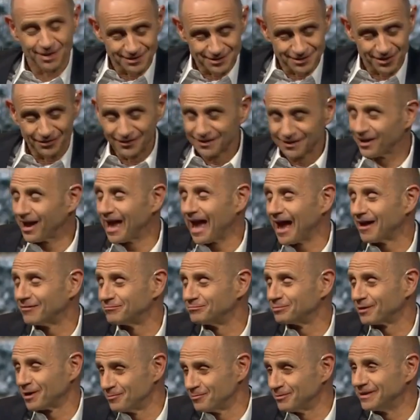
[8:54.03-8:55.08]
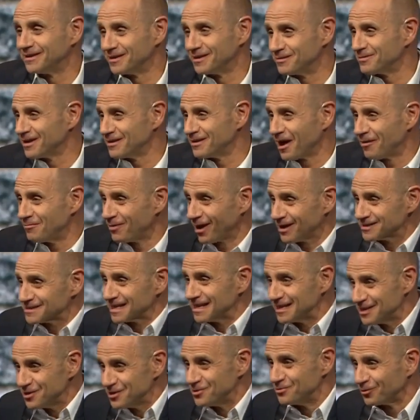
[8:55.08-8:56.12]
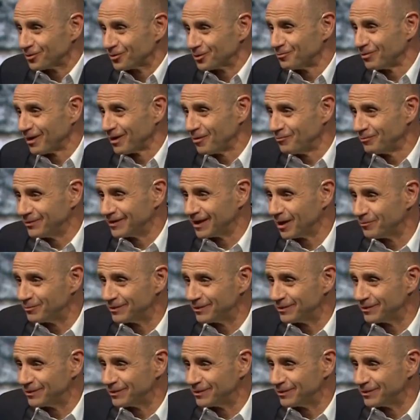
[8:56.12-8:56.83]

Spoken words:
don't think I have. But I mean, I'm asking you, not about me. I mean,